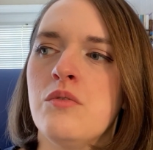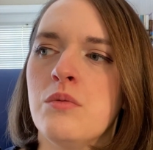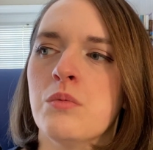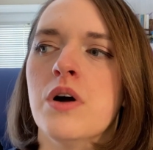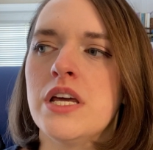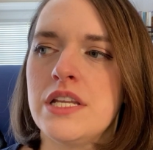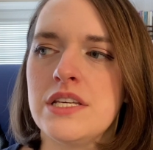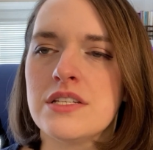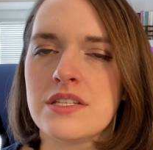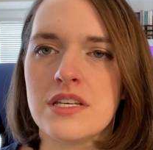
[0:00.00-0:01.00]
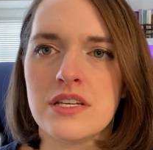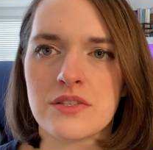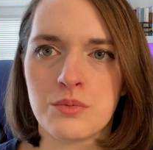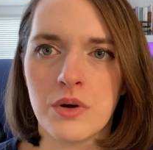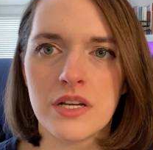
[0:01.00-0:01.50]
what is
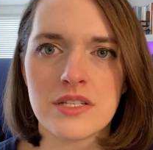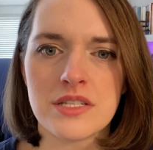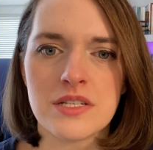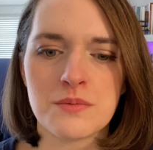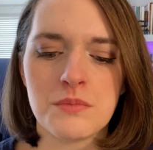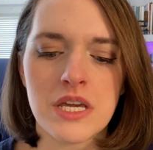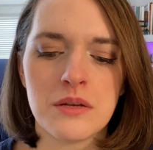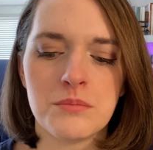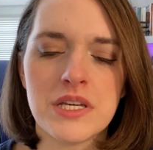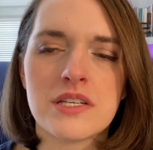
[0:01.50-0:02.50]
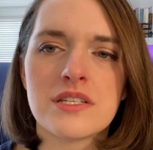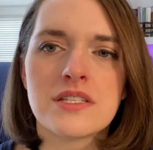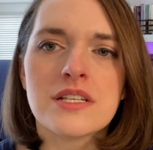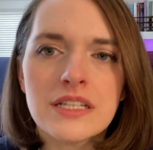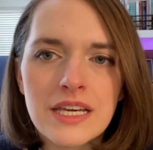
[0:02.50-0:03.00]
this? What does this mean? Because
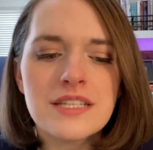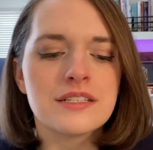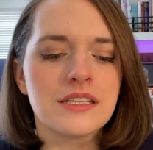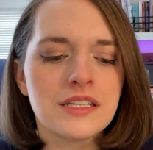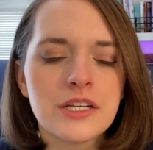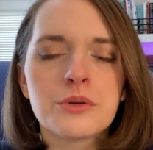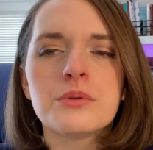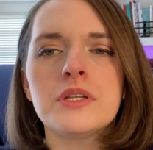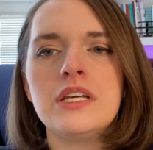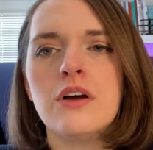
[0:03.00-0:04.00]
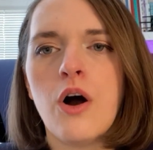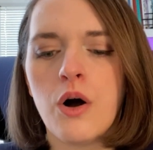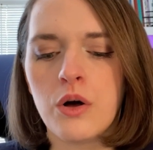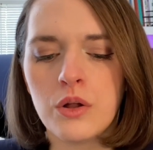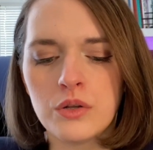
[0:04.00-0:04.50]
it's literally
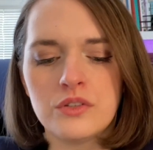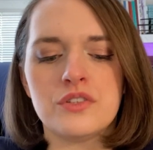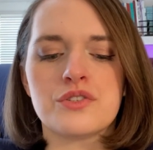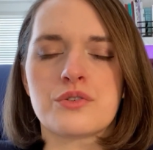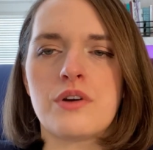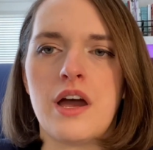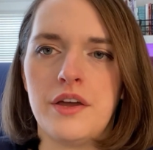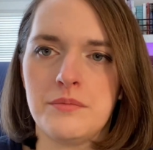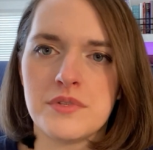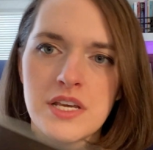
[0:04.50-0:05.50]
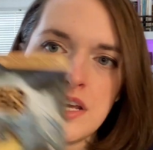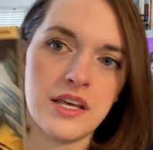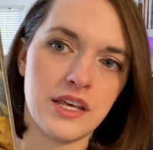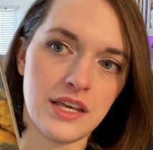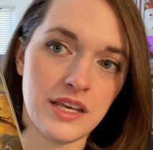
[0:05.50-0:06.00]
all described
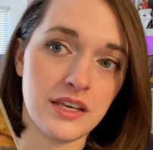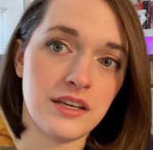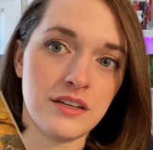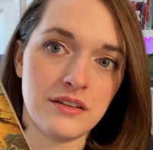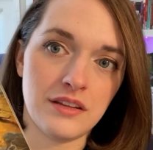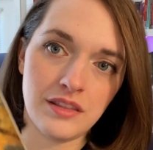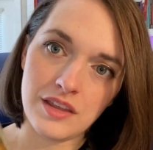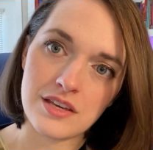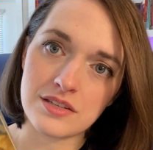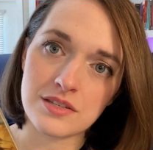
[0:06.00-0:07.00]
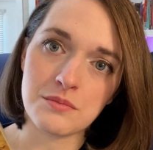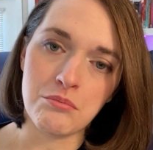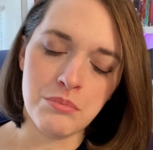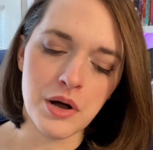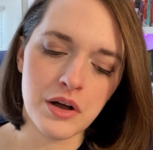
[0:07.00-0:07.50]
in this
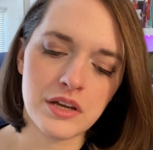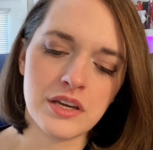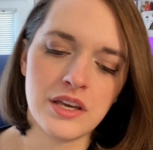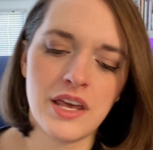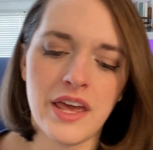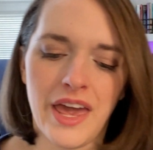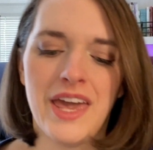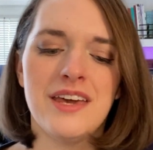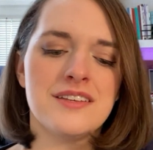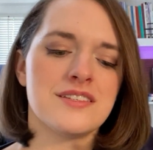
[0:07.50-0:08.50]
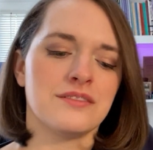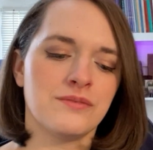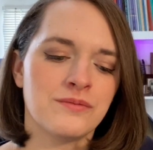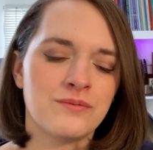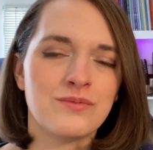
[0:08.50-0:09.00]
book. And
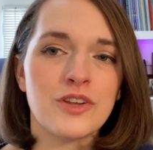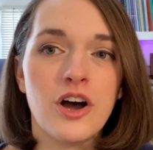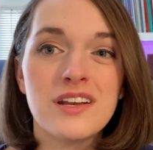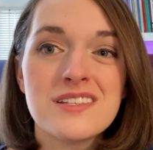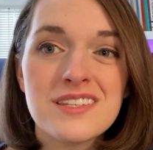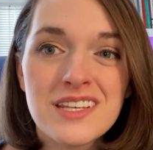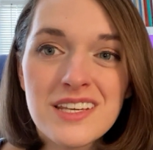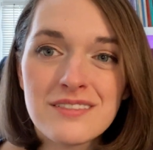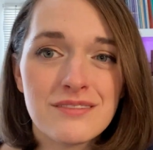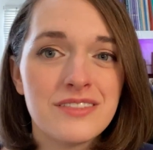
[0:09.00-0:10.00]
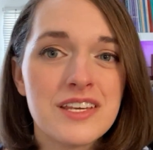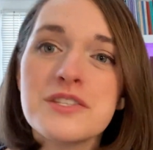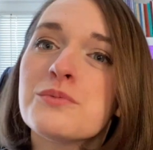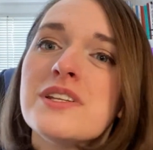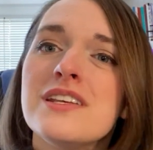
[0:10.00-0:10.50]
honestly,
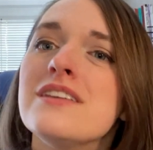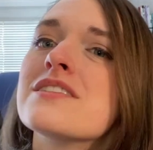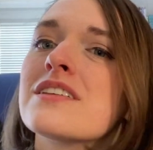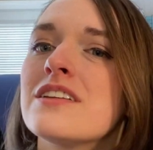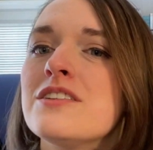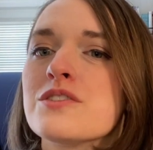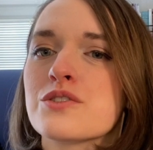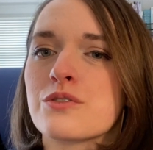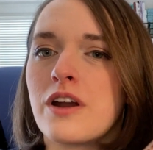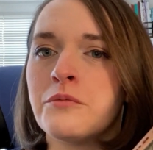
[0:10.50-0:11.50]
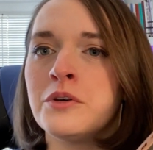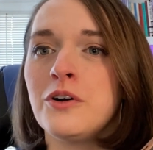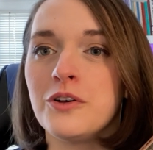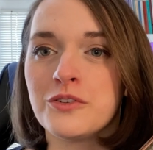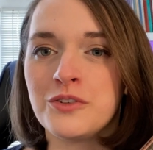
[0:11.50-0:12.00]
this one is going to describe it
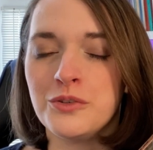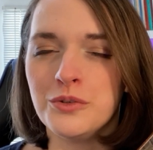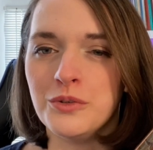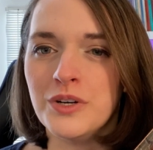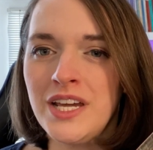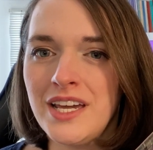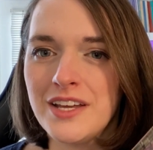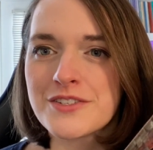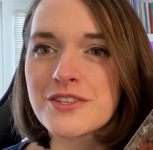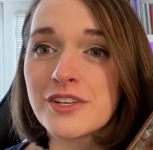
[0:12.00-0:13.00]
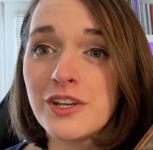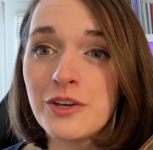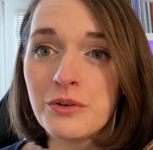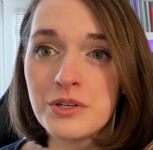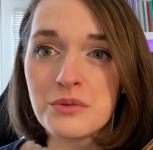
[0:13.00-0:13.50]
all too. It's just going
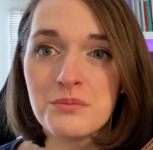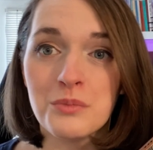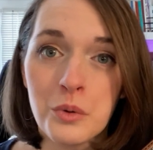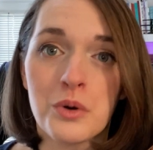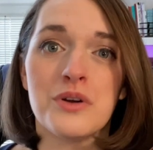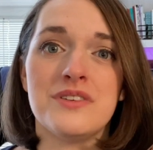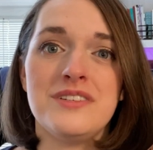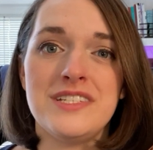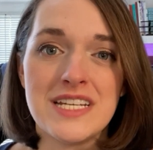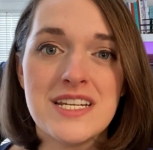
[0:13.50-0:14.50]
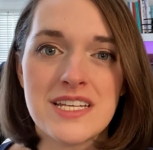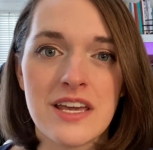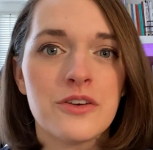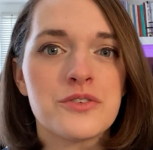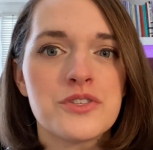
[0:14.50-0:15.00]
to go into more
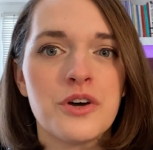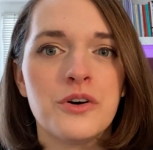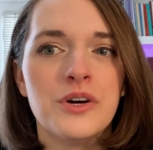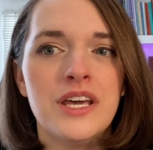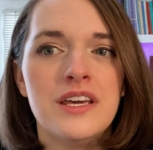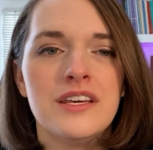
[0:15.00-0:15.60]
detail. So,